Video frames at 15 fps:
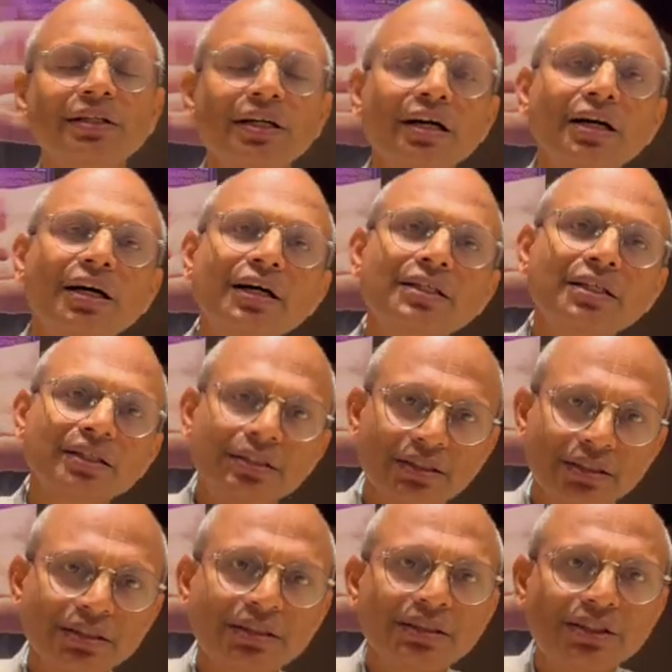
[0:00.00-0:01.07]

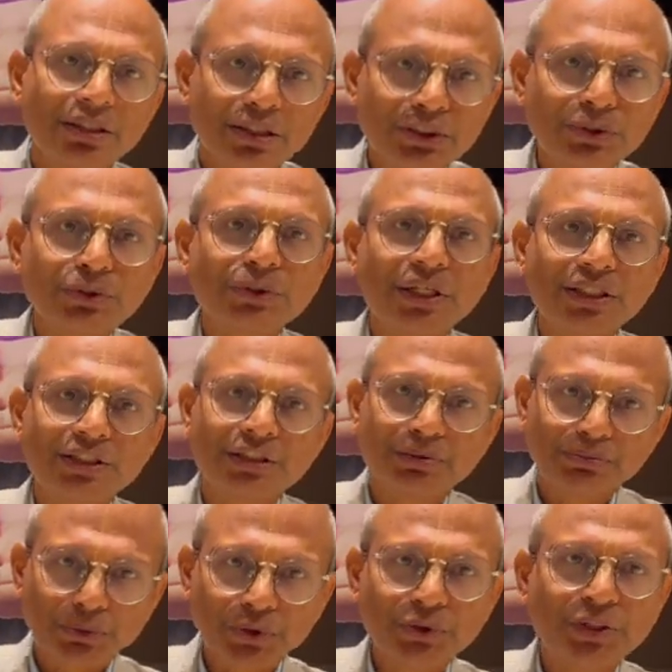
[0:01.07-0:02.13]
other students,
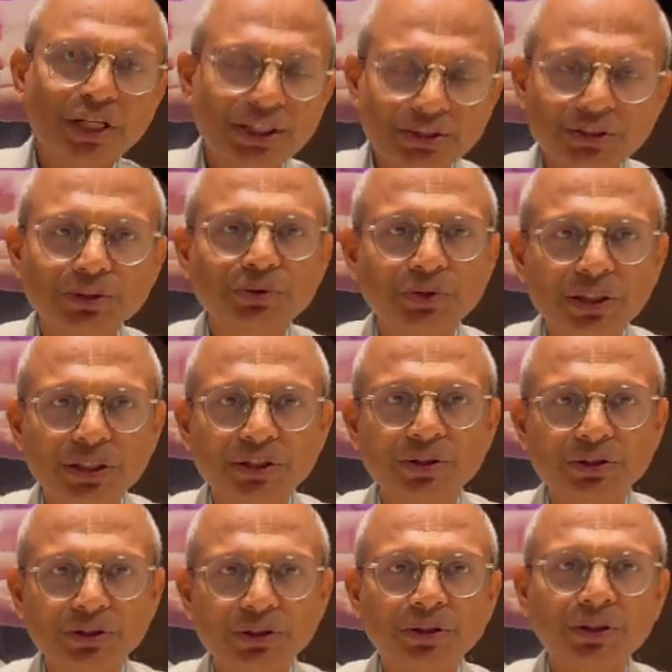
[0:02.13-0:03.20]
postgraduate students
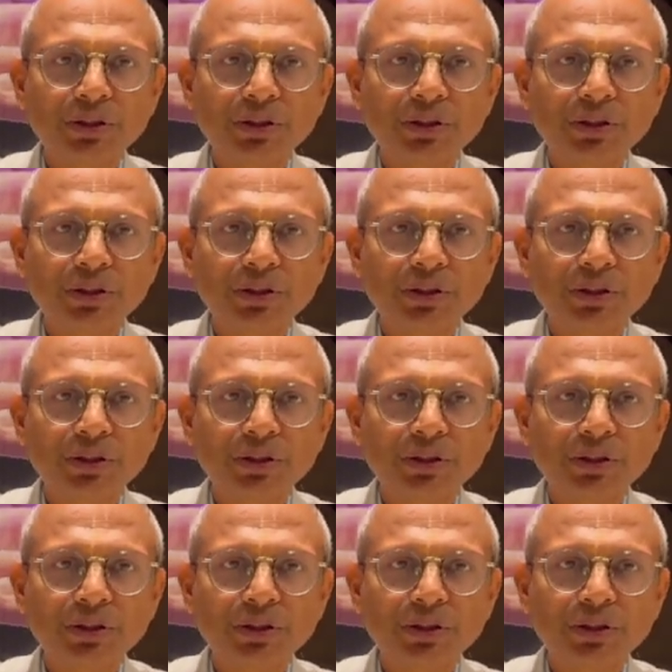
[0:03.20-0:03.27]
also.